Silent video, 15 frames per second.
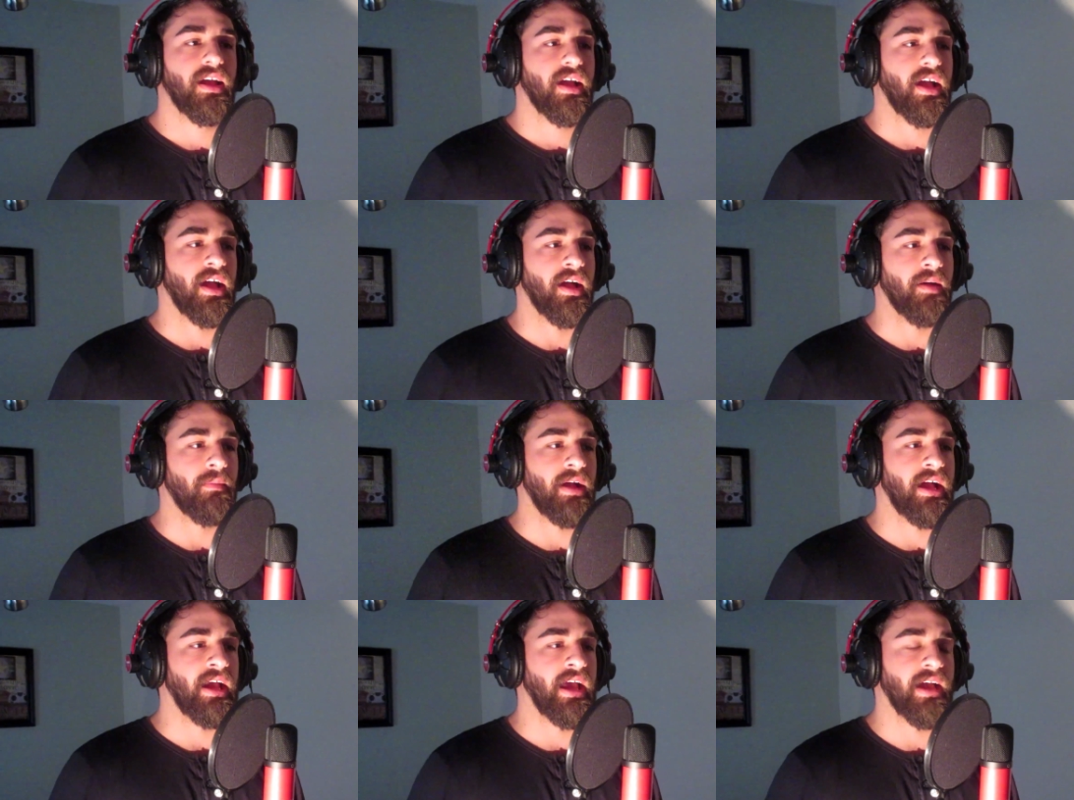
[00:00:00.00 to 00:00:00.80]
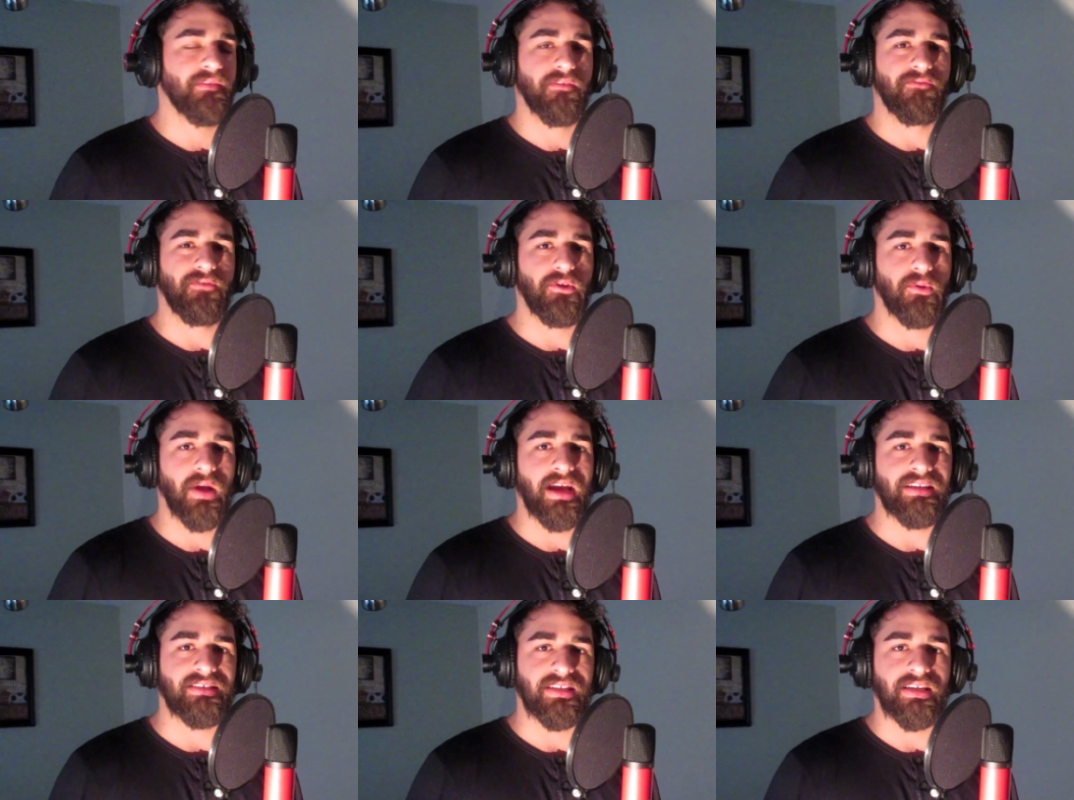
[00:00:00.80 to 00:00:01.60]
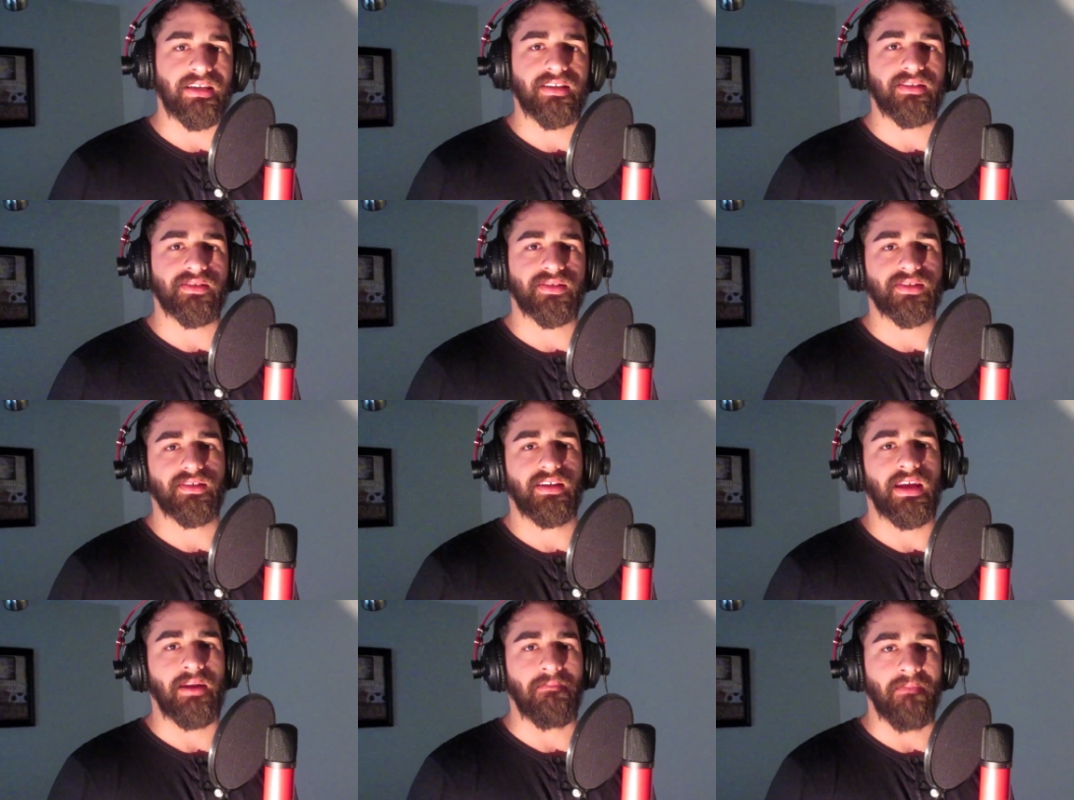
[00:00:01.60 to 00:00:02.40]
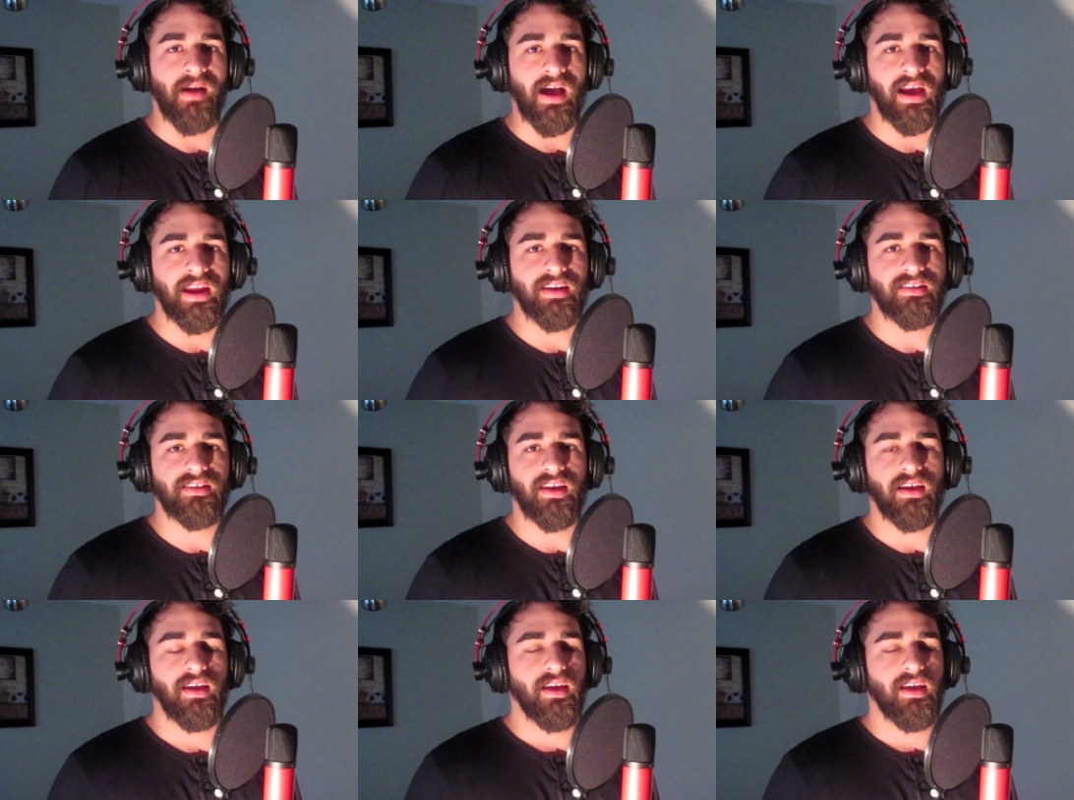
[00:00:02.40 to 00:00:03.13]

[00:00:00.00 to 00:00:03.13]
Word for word: Um, I have a few ideas in mind,